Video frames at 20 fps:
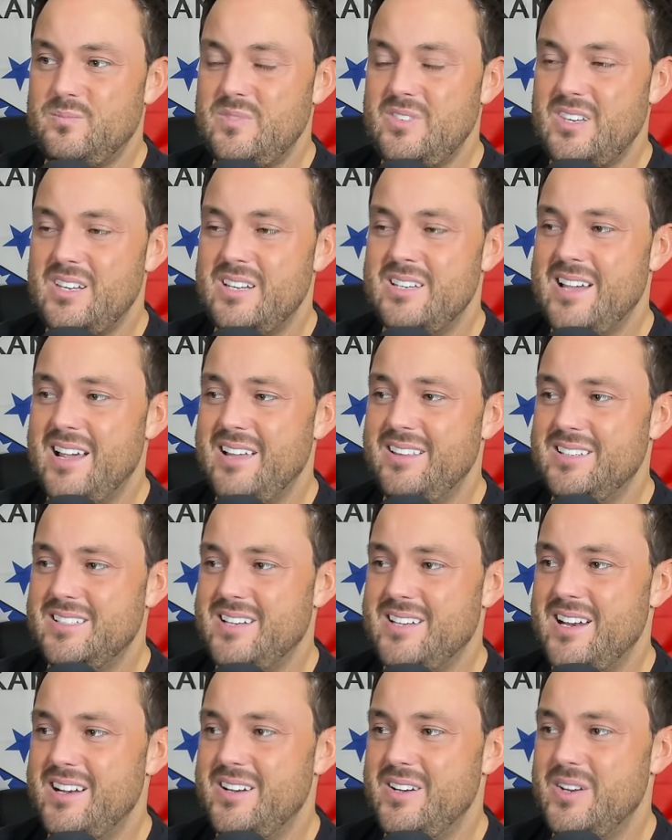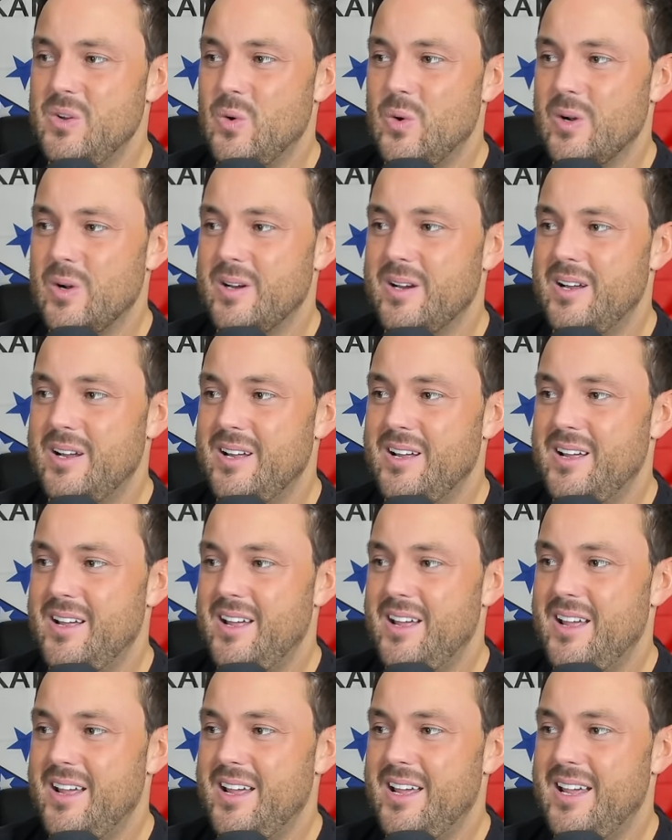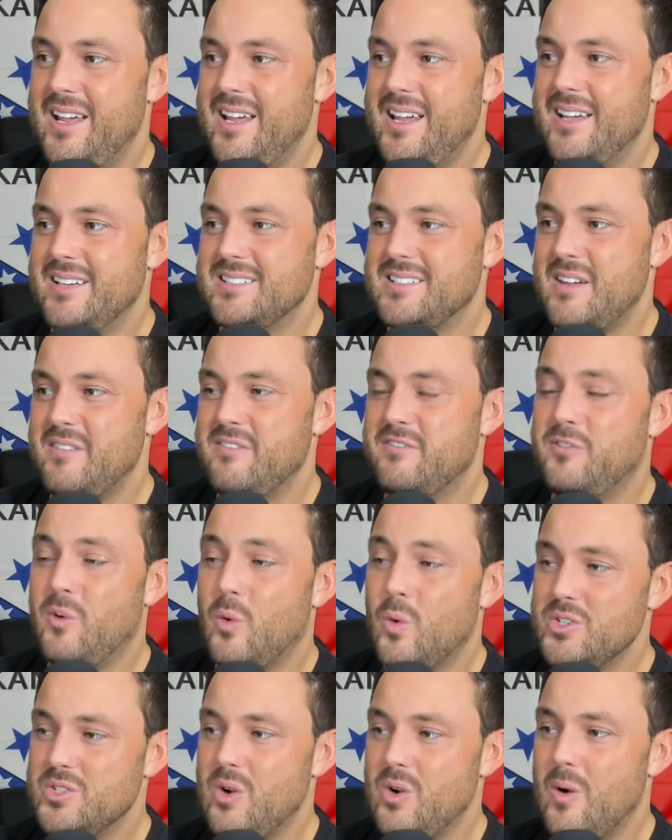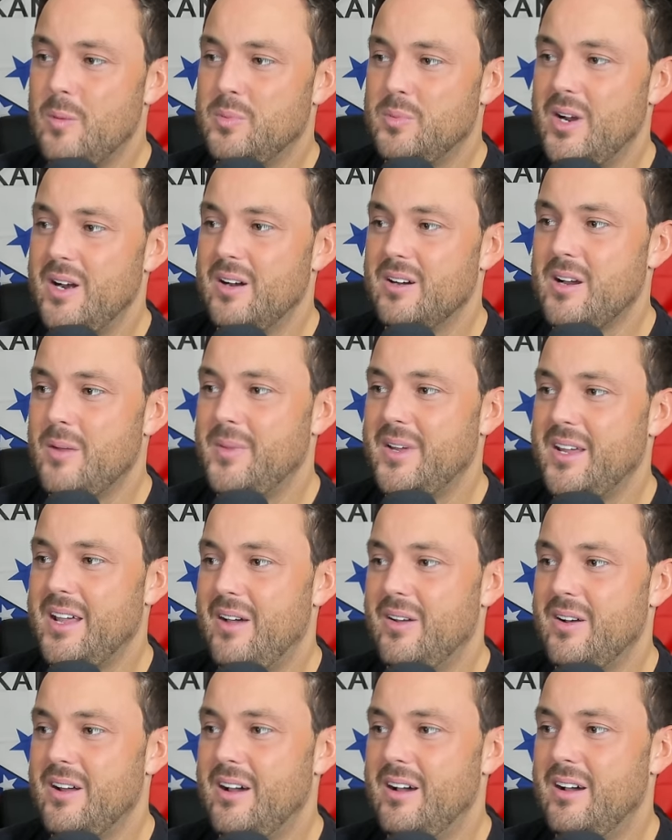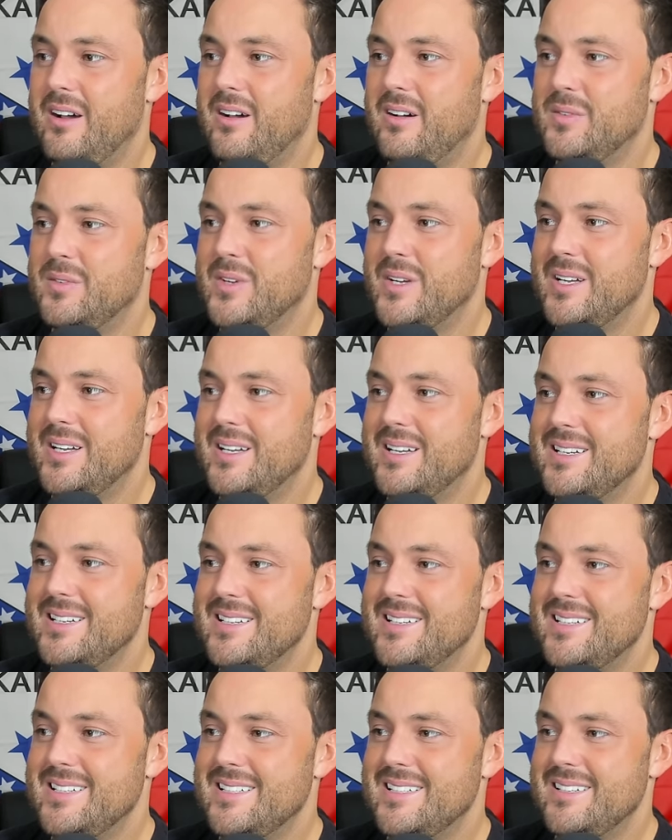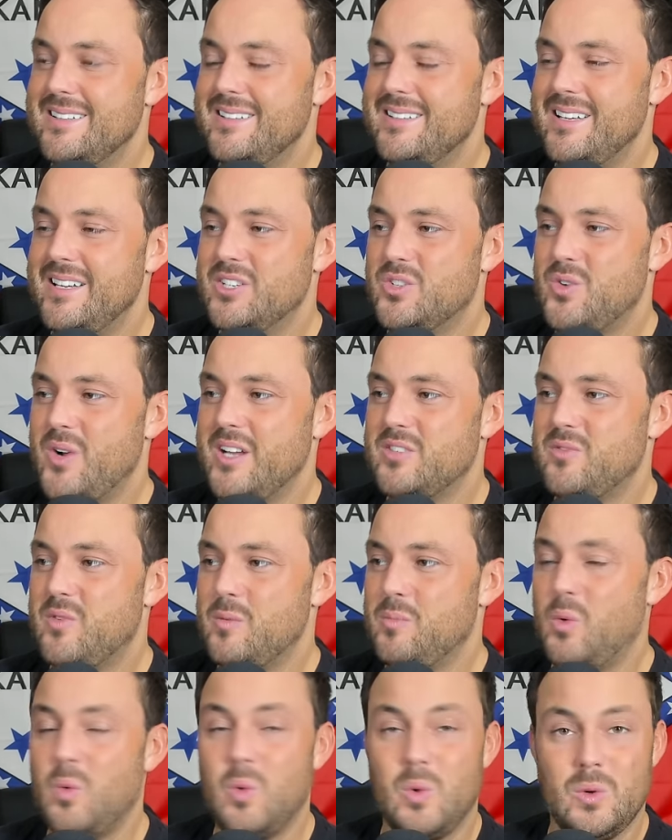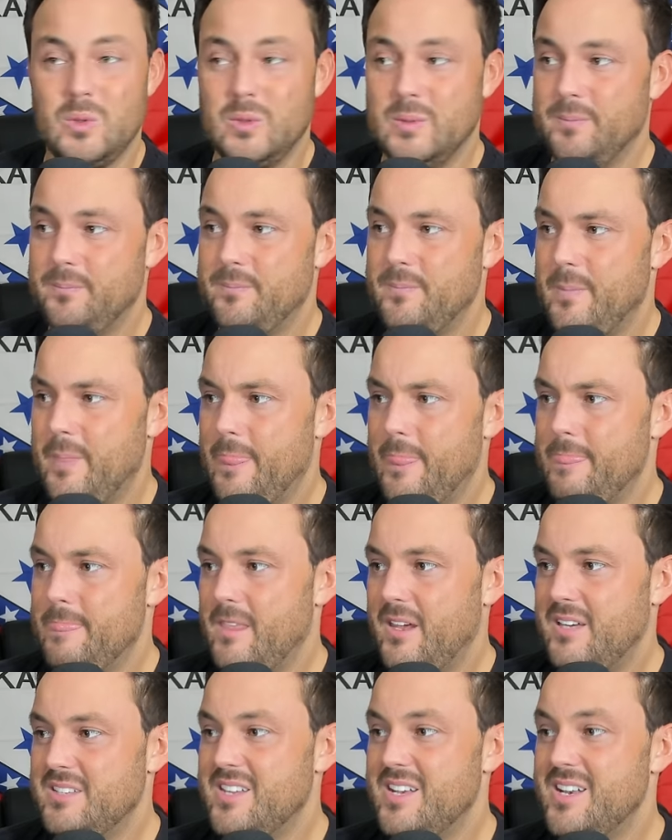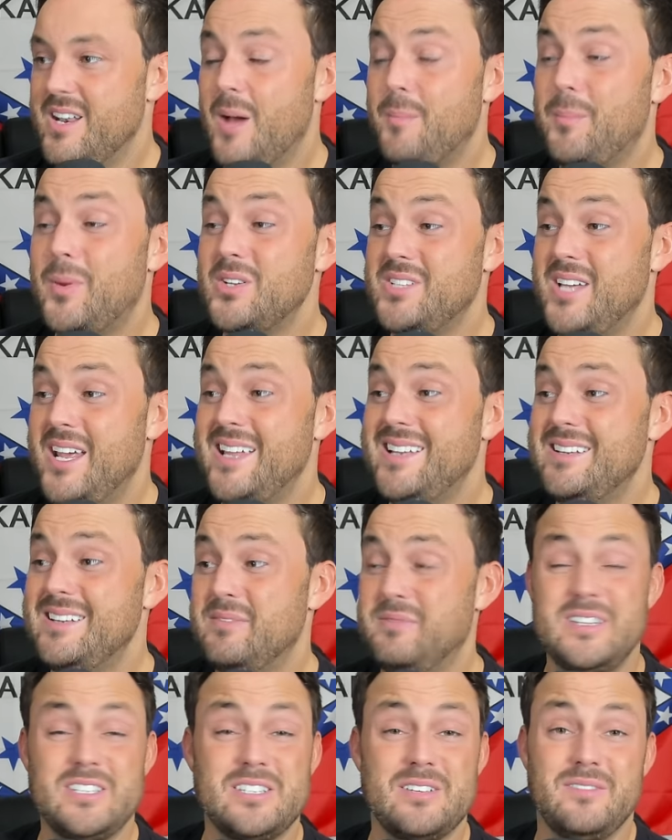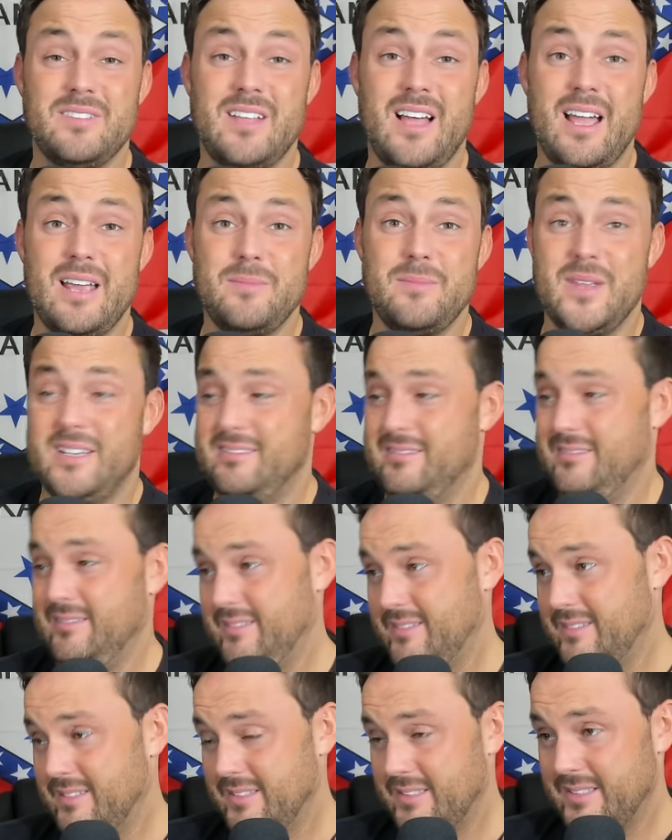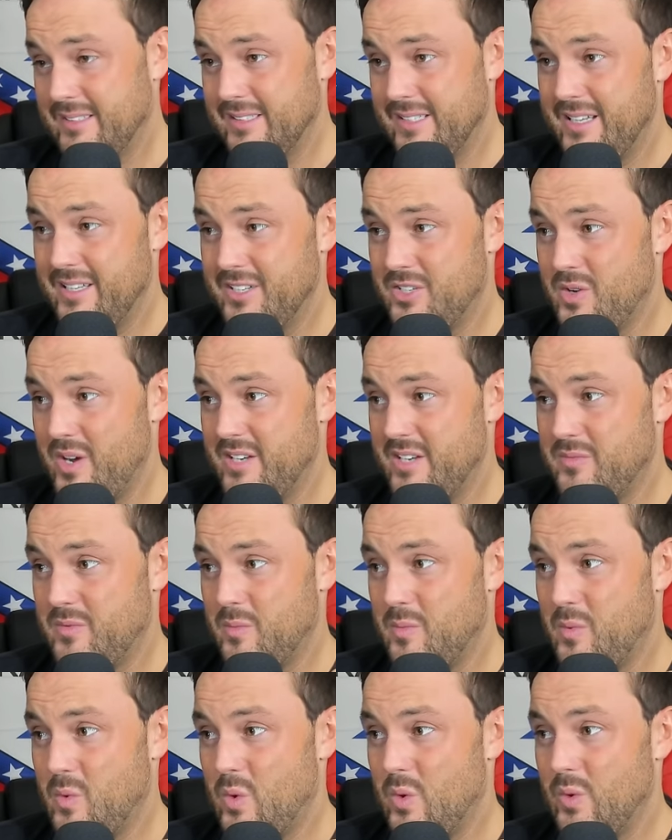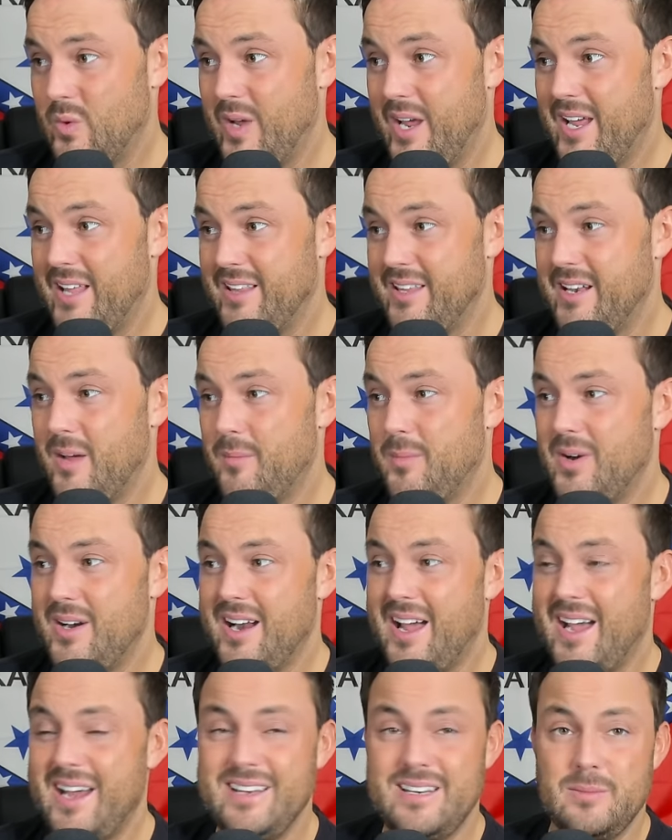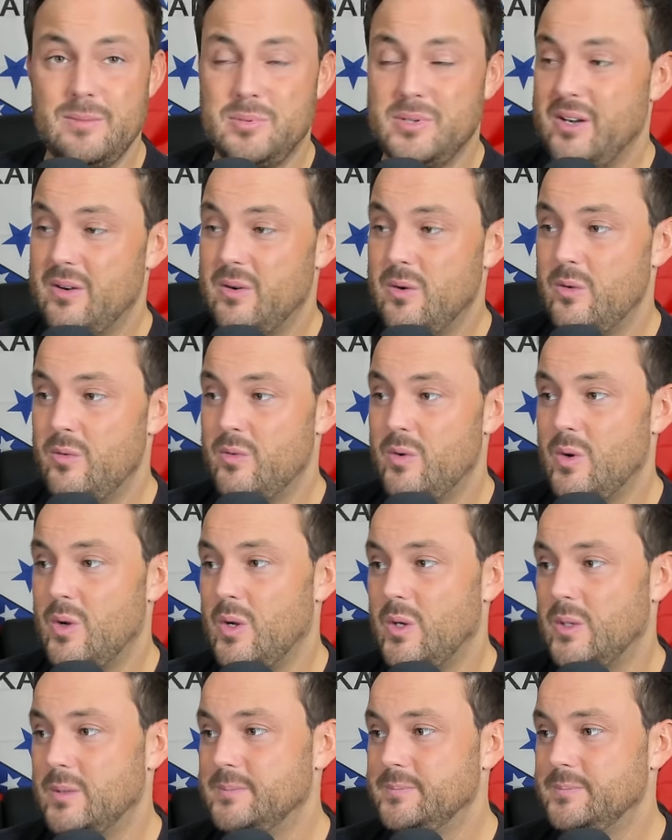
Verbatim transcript: he's out of the state of New York. He is a four-star player coming out of the transfer portal. He's the number ten defensive lineman in the transfer portal and the number ninety player overall.